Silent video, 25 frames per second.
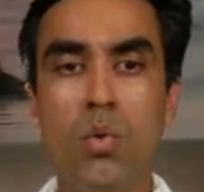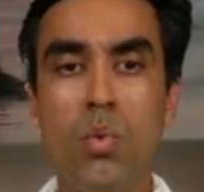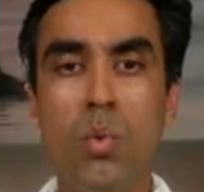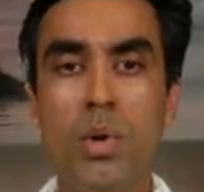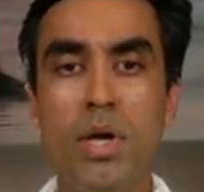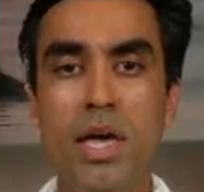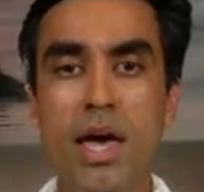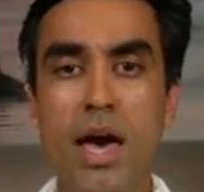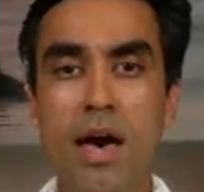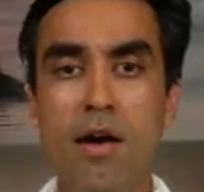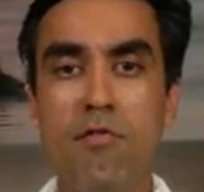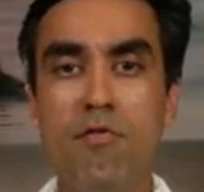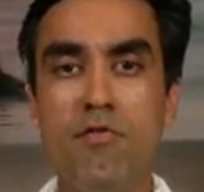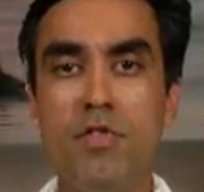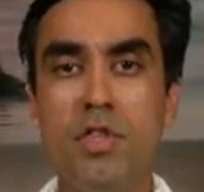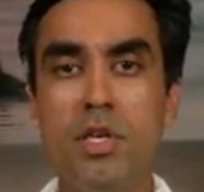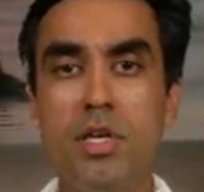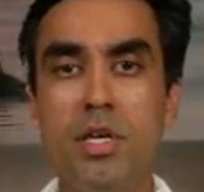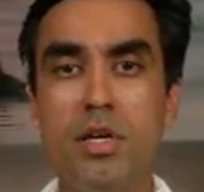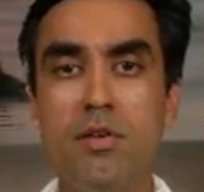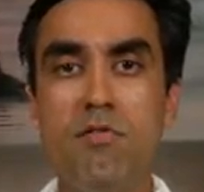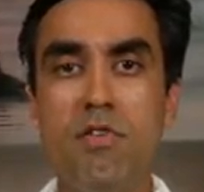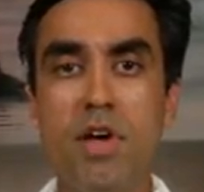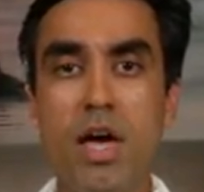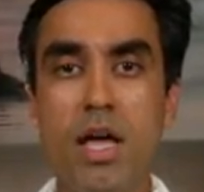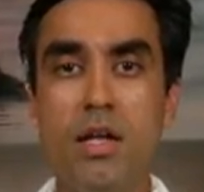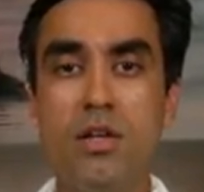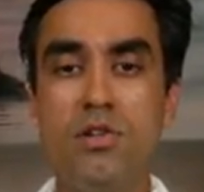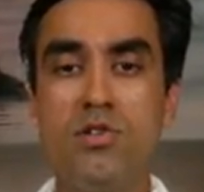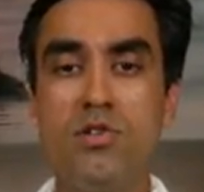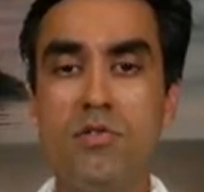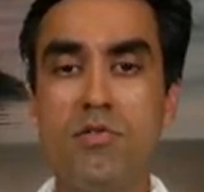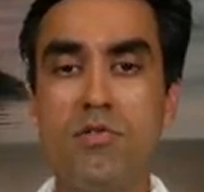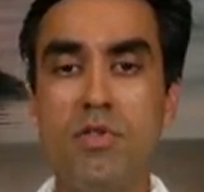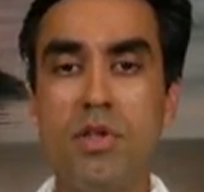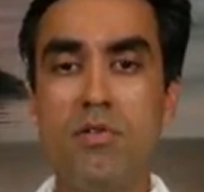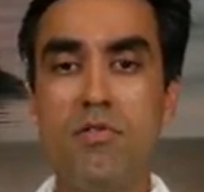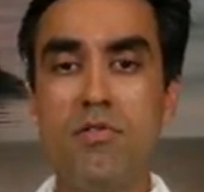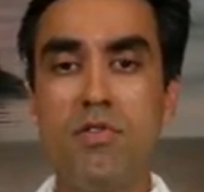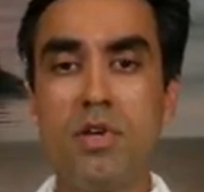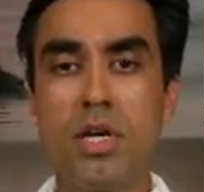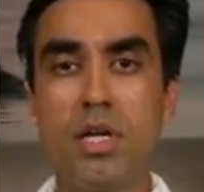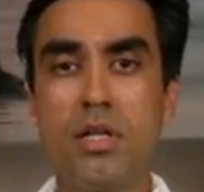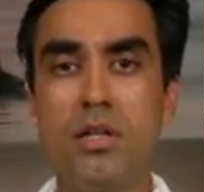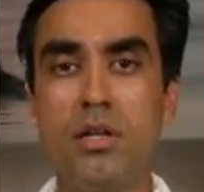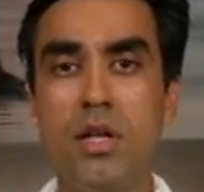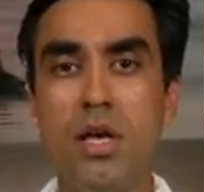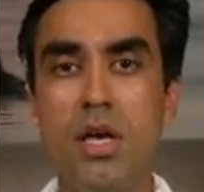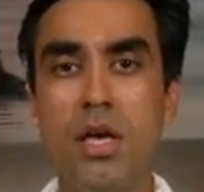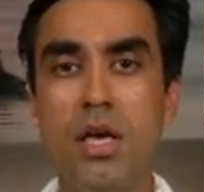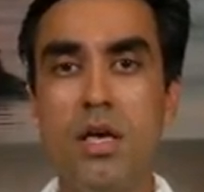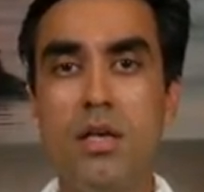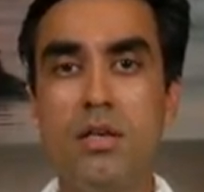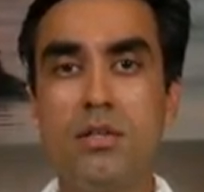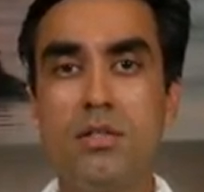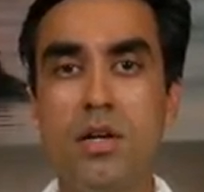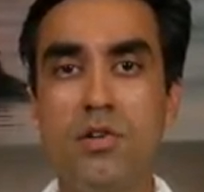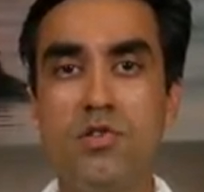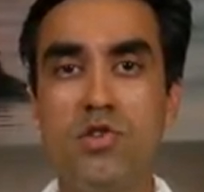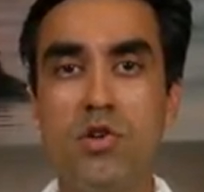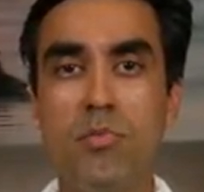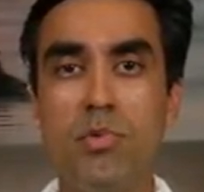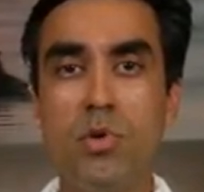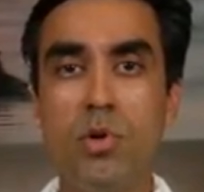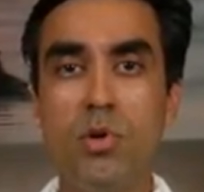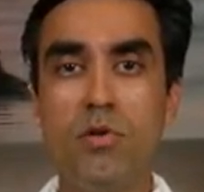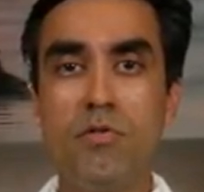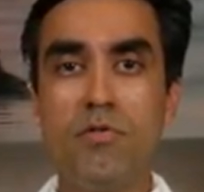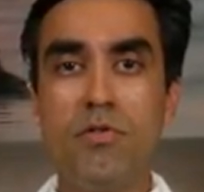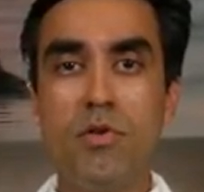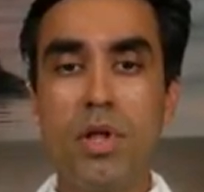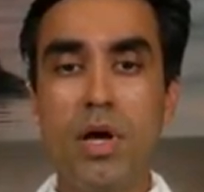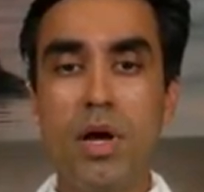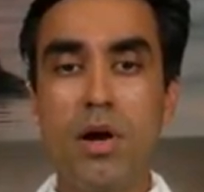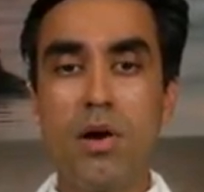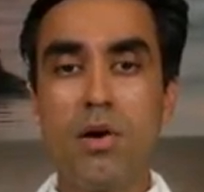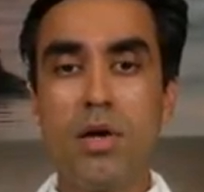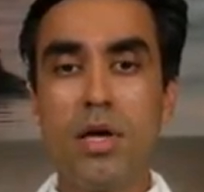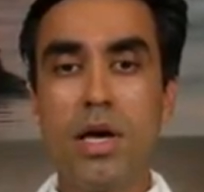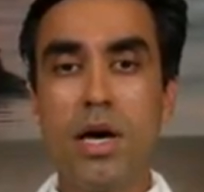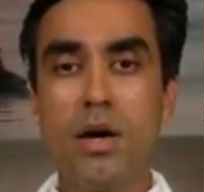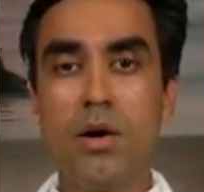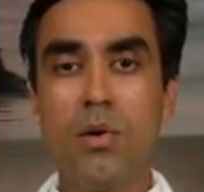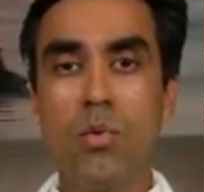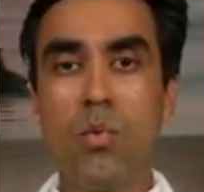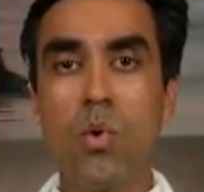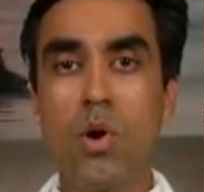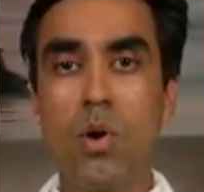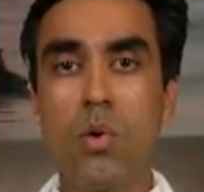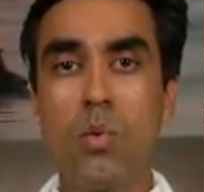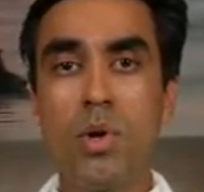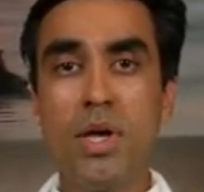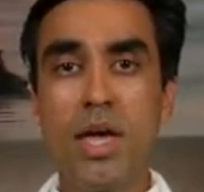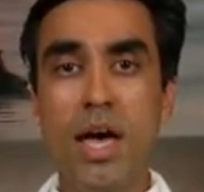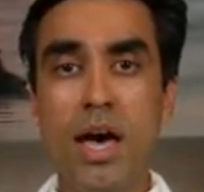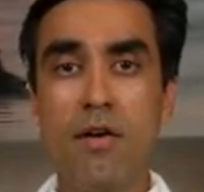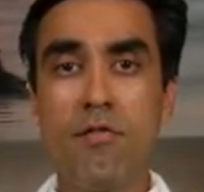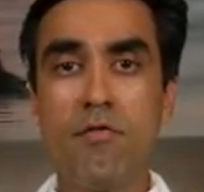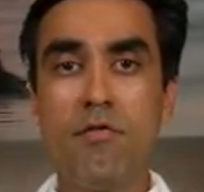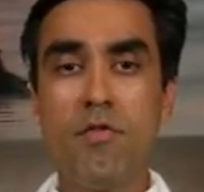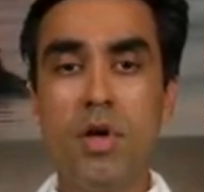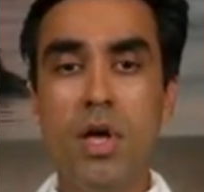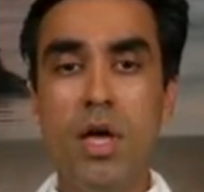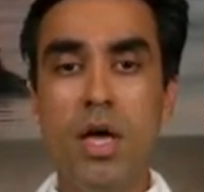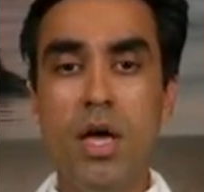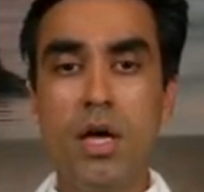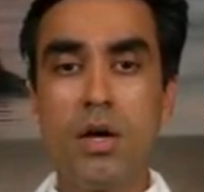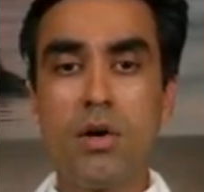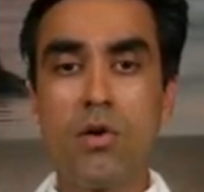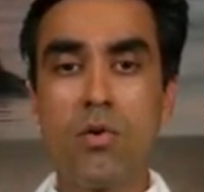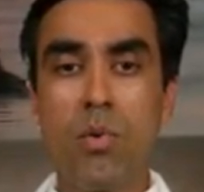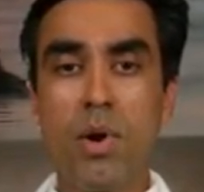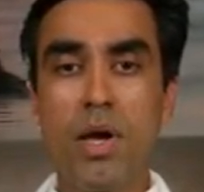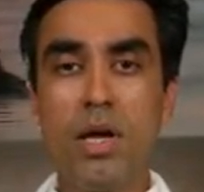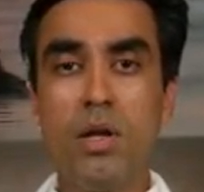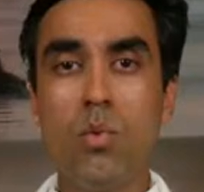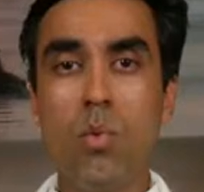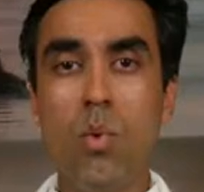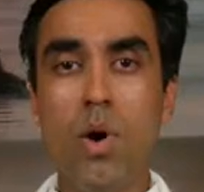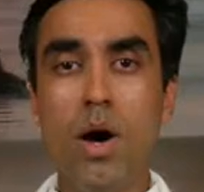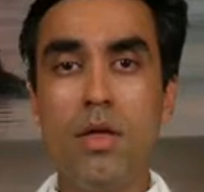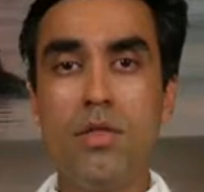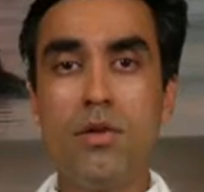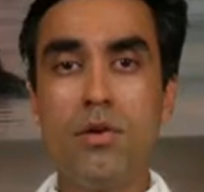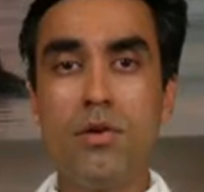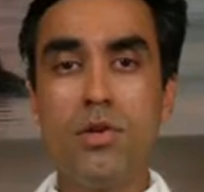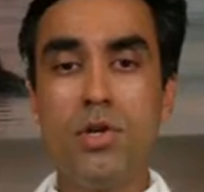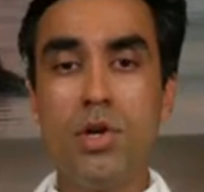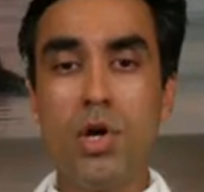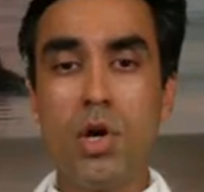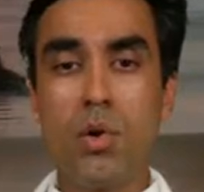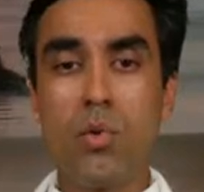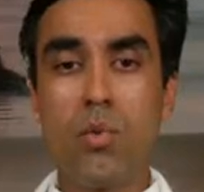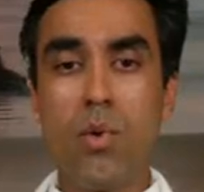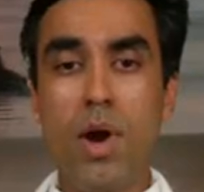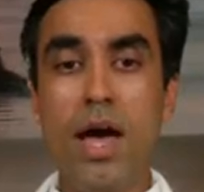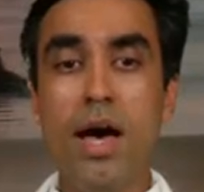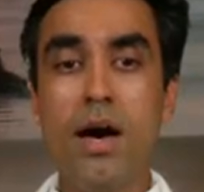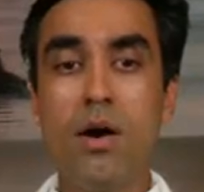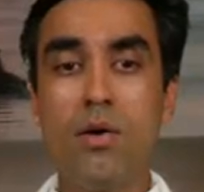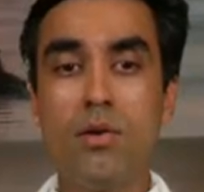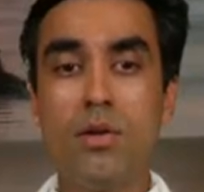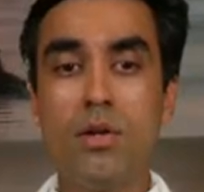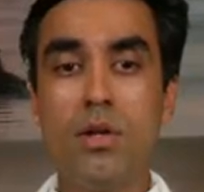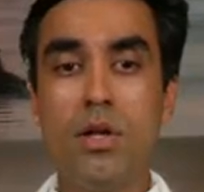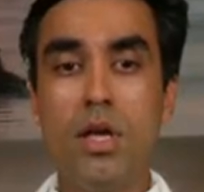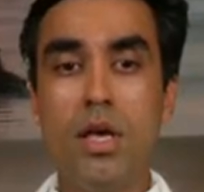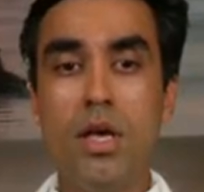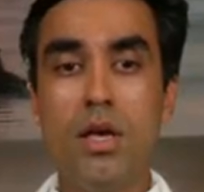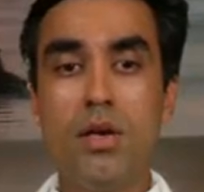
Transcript: we have the advantage of living in such a beautiful area where we have great weather year round.